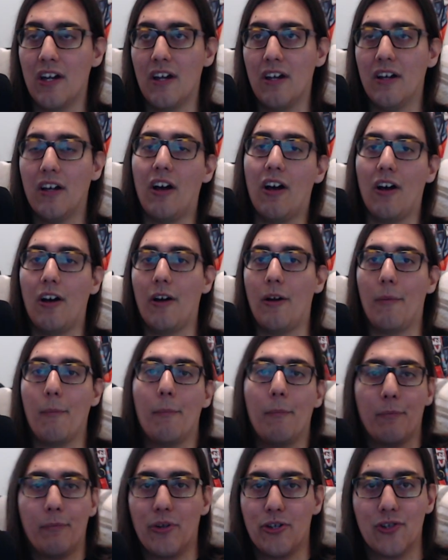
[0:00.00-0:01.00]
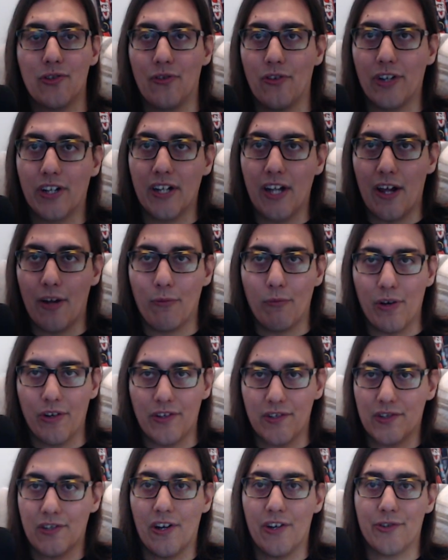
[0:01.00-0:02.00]
But just looking at where
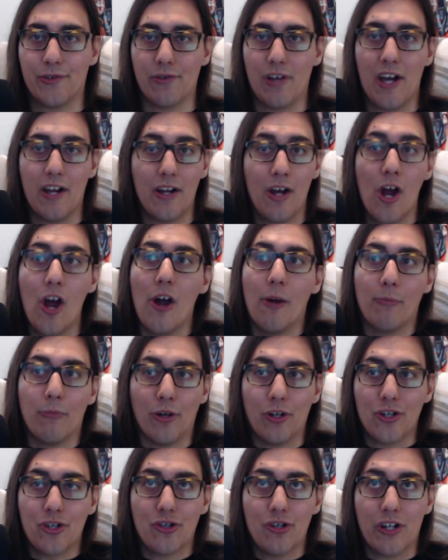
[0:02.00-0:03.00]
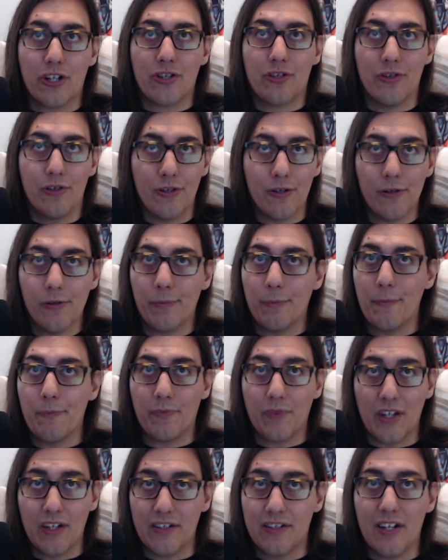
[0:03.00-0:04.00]
these guys are at, Mark Truex Jr.,
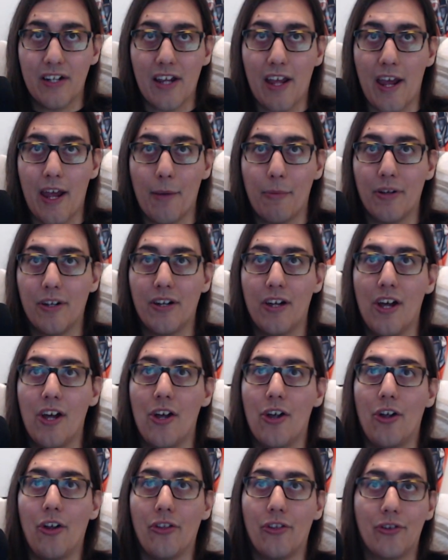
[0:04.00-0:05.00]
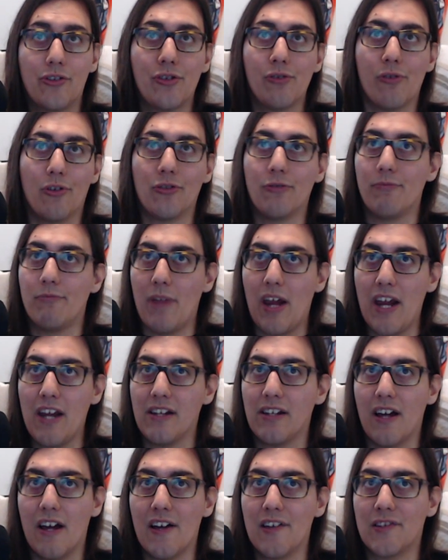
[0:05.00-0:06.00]
Denny Hamlin, the two other main
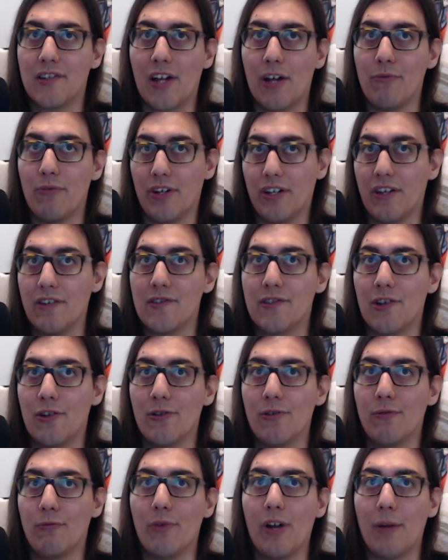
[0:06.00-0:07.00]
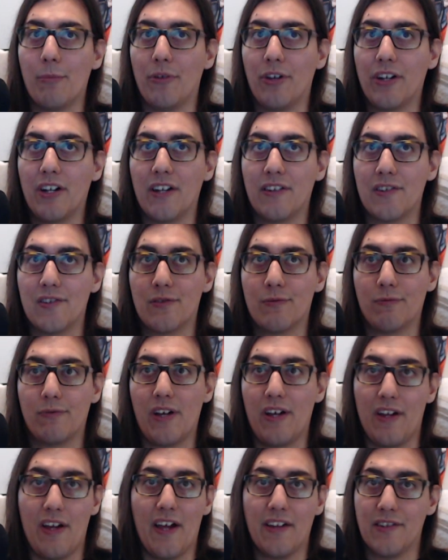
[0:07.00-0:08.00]
guys that I want to consider when I'm looking at
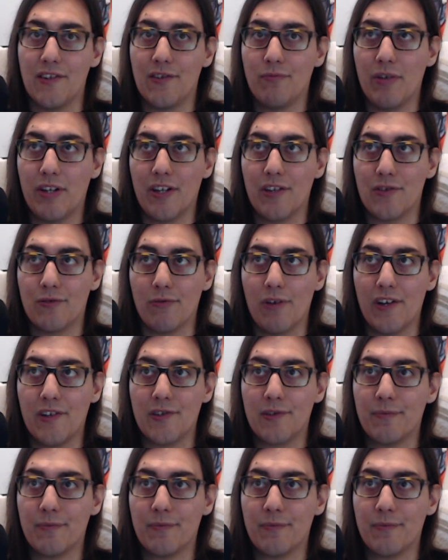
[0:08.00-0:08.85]
this weekend's race.